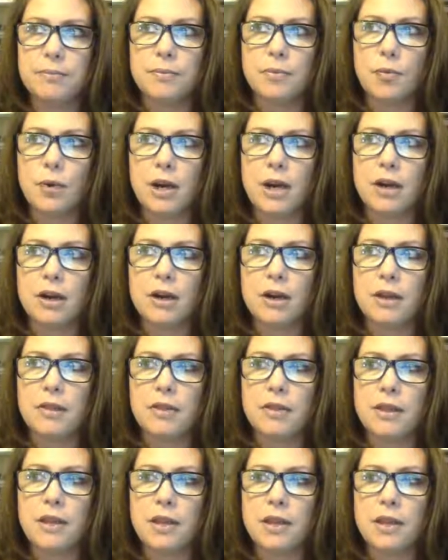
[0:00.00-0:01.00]
where
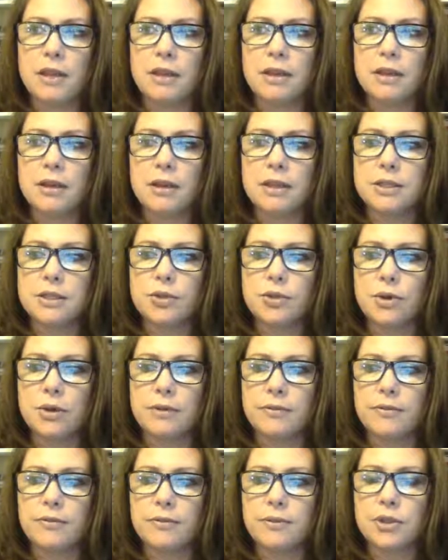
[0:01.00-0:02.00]
the sort
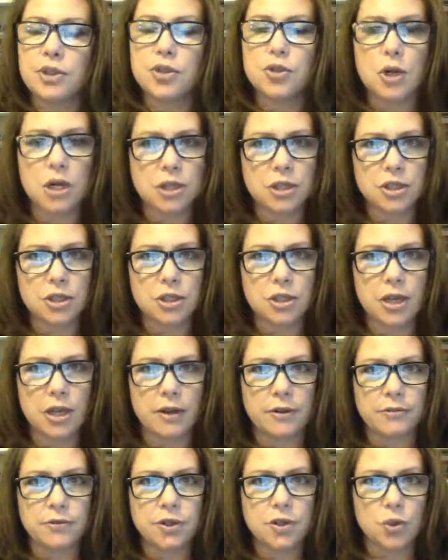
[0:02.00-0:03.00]
of structure
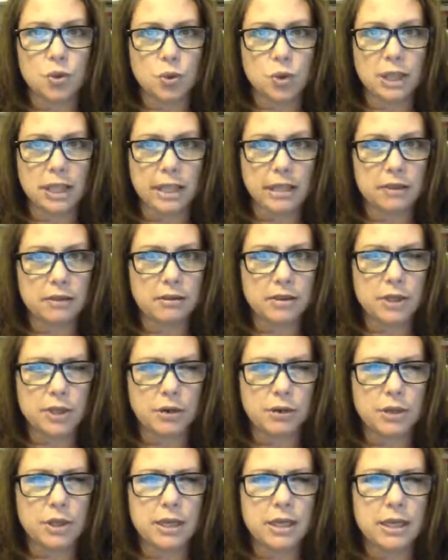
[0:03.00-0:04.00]
of schooling,
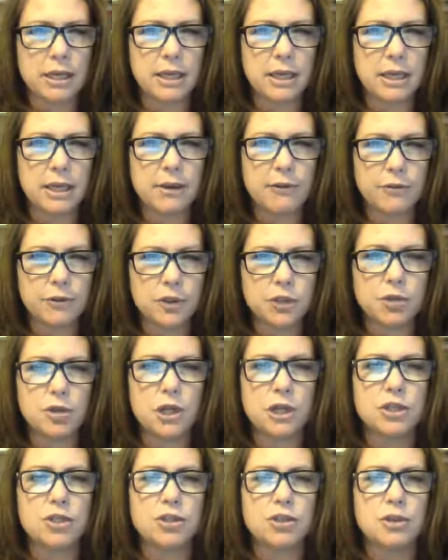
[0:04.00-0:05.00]
the
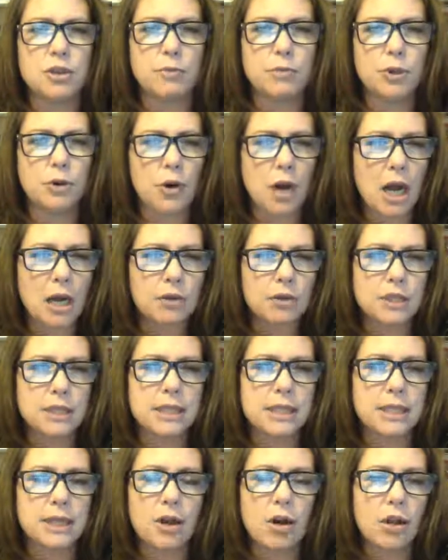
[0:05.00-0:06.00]
infrastructure, the
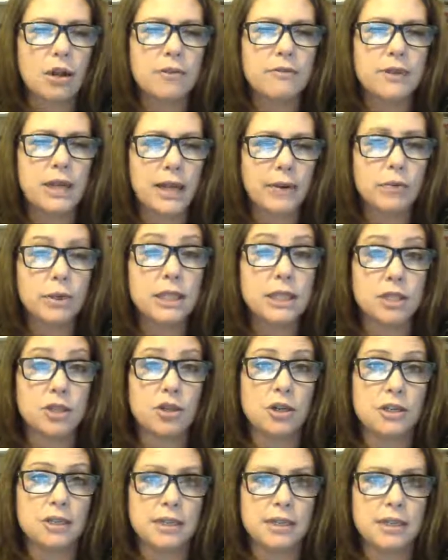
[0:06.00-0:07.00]
bureaucracy, all of that really
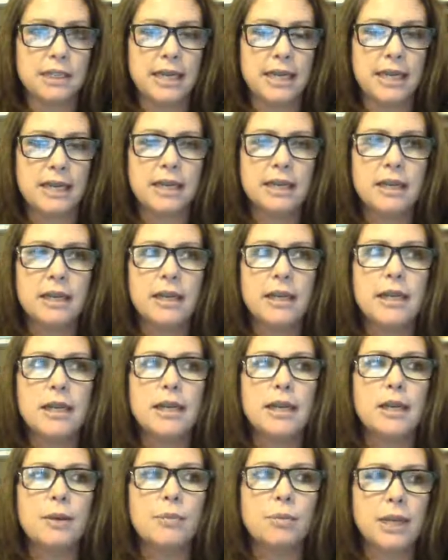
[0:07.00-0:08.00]
starts to take
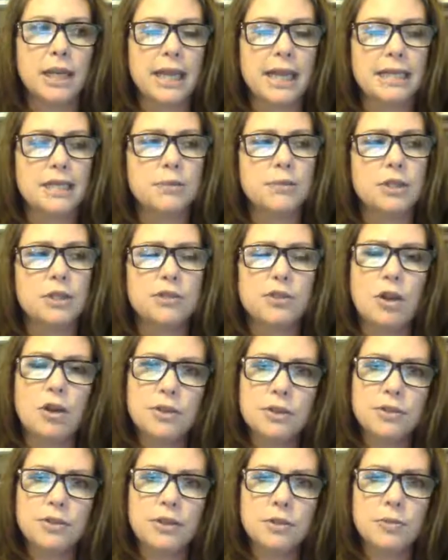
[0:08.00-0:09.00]
place. But there's
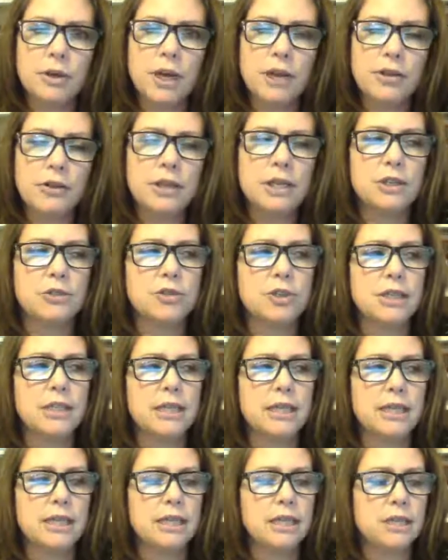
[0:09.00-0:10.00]
also some other
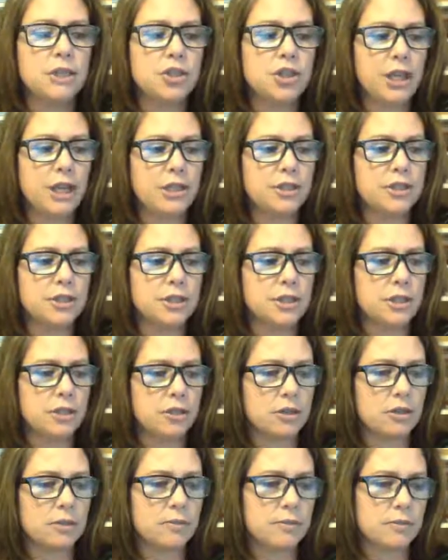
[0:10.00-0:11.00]
interesting changes that
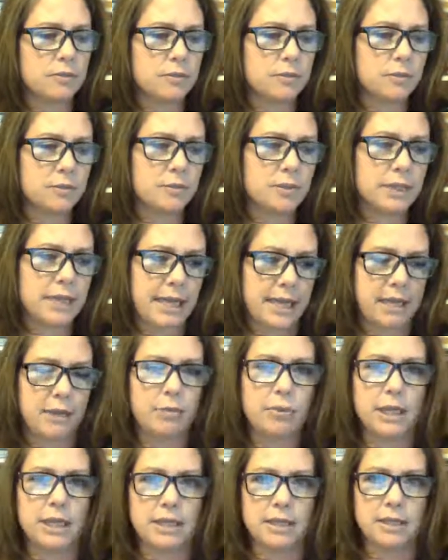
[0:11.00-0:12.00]
are taking
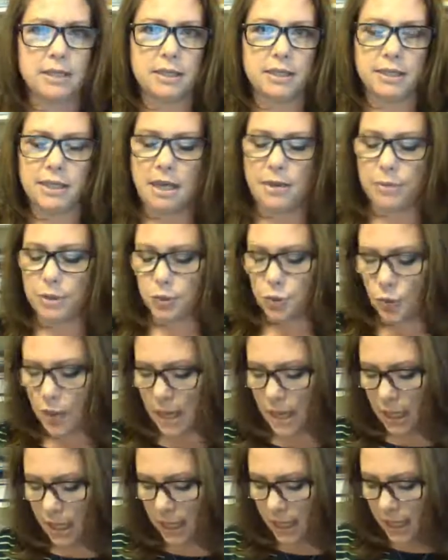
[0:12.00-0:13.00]
place at this time as
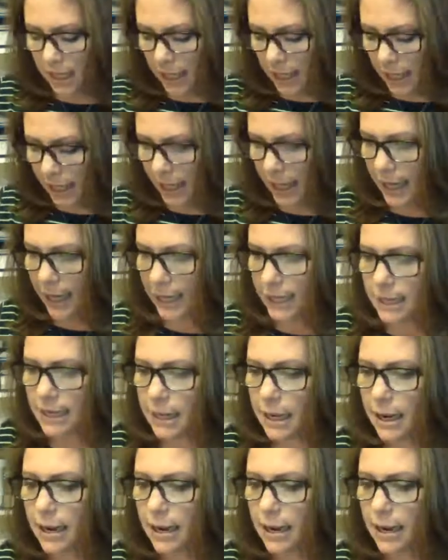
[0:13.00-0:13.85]
well. And,